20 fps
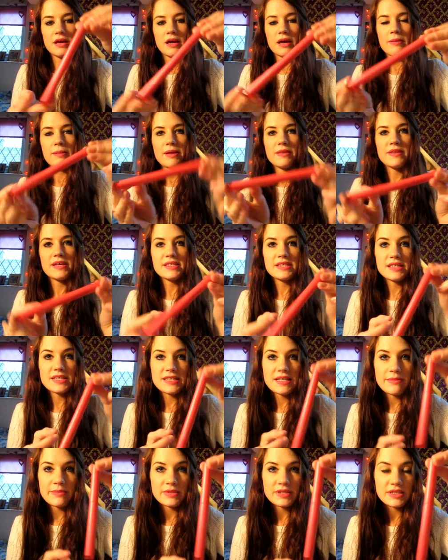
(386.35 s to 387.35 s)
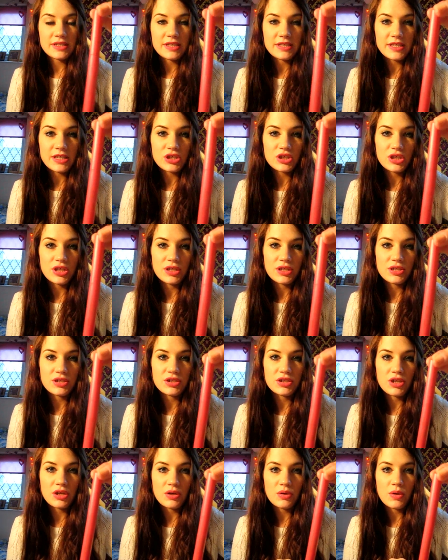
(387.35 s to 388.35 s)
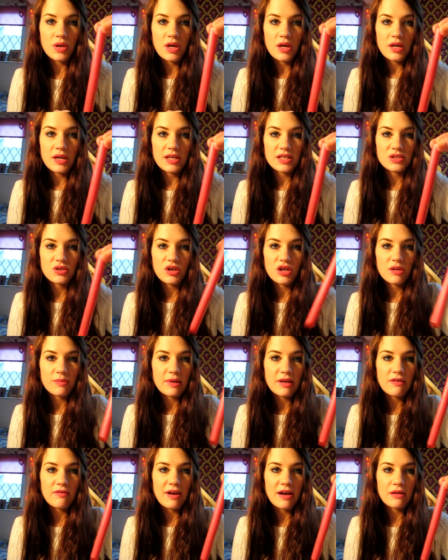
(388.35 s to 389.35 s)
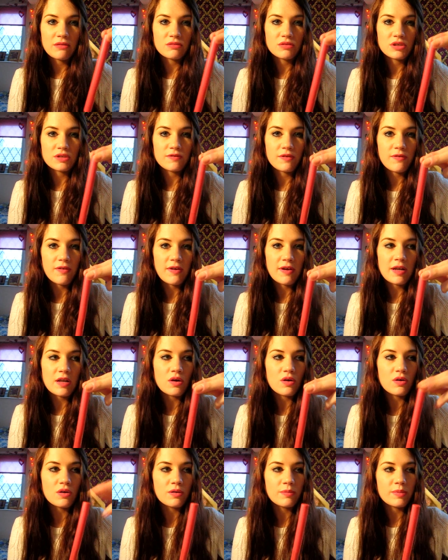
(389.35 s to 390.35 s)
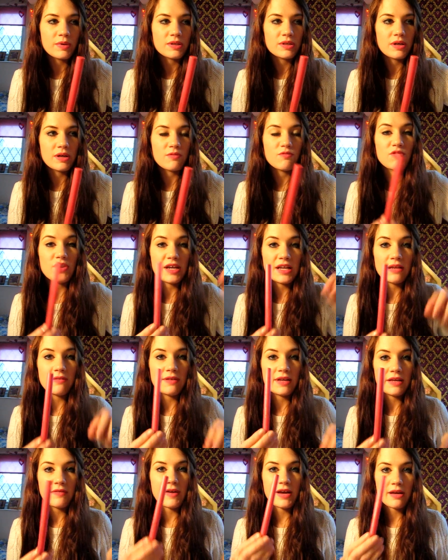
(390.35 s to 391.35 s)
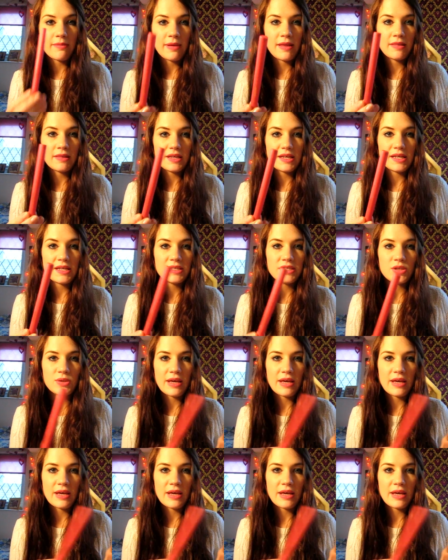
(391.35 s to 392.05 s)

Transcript: Um, and this is limited edition, so it's not going to be around for very long, but I really, really recommend these.